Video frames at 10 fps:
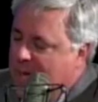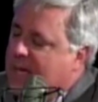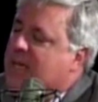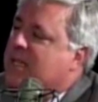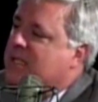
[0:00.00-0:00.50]

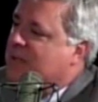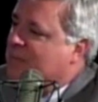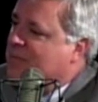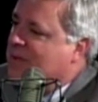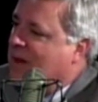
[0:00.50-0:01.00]

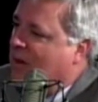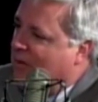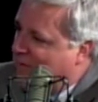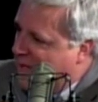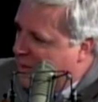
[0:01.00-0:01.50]
mechanisms are
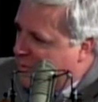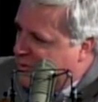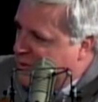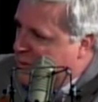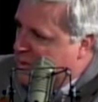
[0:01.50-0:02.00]
available
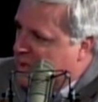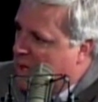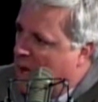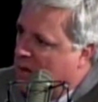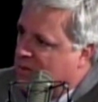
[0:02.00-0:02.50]
to you as a
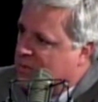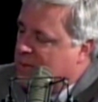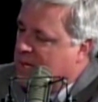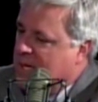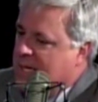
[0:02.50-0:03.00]

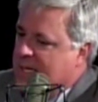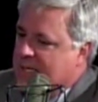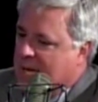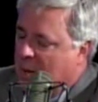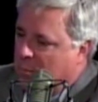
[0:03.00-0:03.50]
congressman
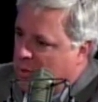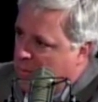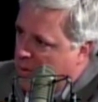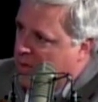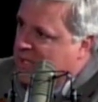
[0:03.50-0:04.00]
to help put
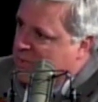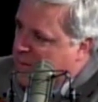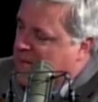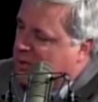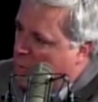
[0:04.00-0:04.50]
Americans
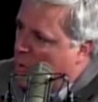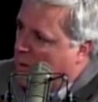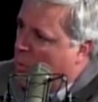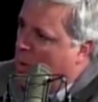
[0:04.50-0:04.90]
back to work?